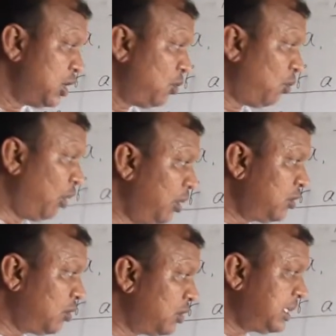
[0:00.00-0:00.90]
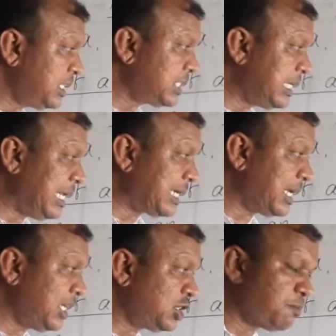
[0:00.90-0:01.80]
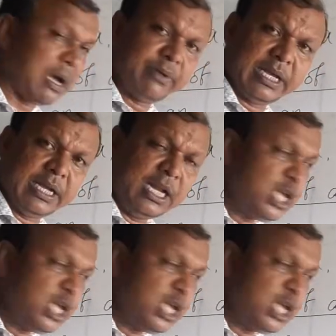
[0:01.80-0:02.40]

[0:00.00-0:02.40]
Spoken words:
Although this letter is vowel,